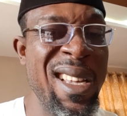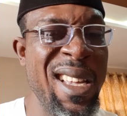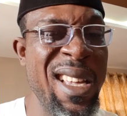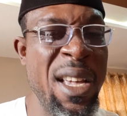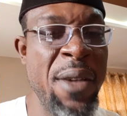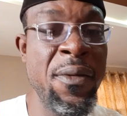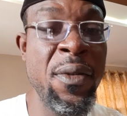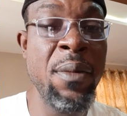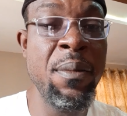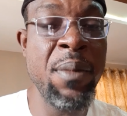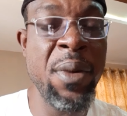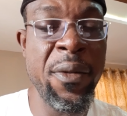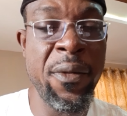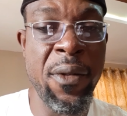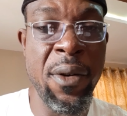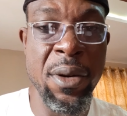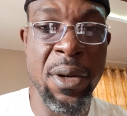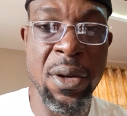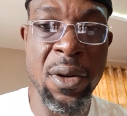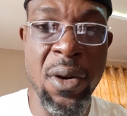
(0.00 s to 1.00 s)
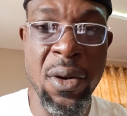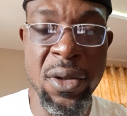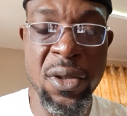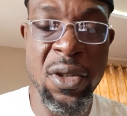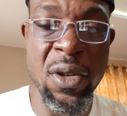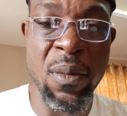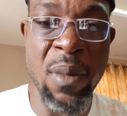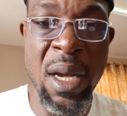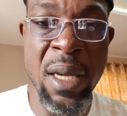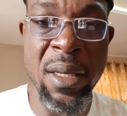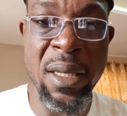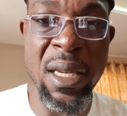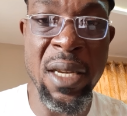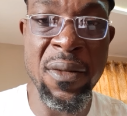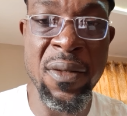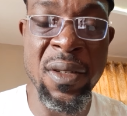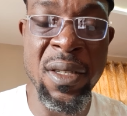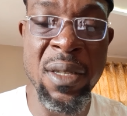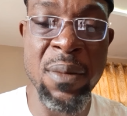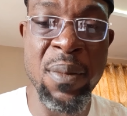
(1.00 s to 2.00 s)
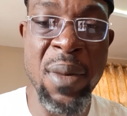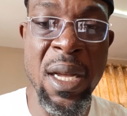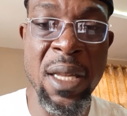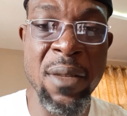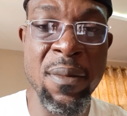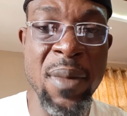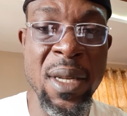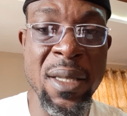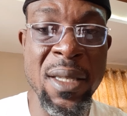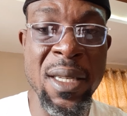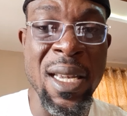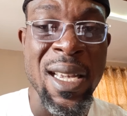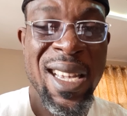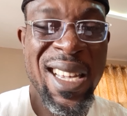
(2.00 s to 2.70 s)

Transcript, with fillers: even before the customer service department,